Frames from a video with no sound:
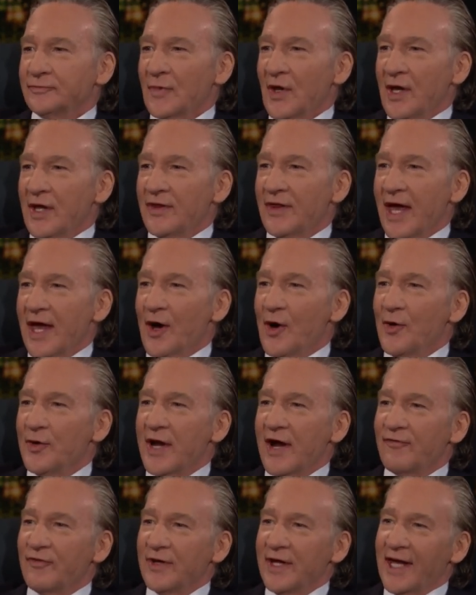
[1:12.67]
Right. They
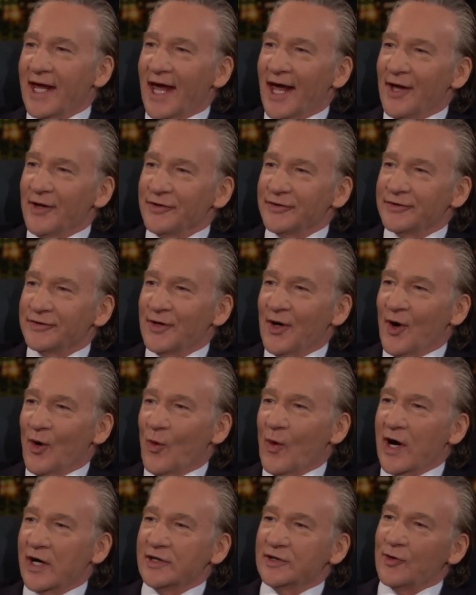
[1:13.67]
own everything else. Yeah.
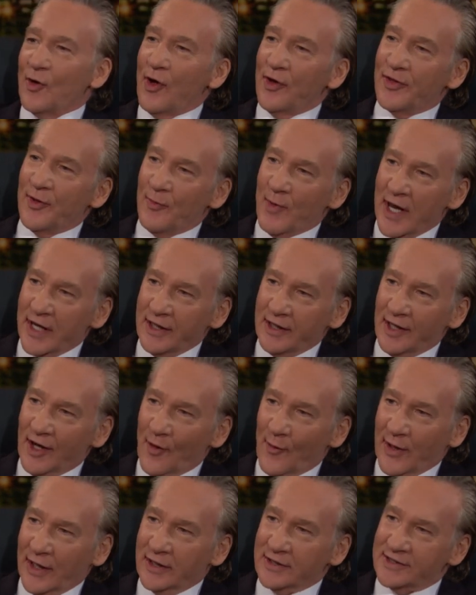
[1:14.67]
Where's all the money
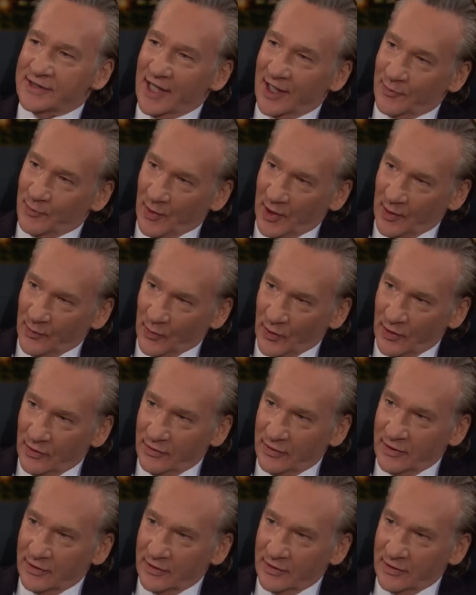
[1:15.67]
going? Sick people.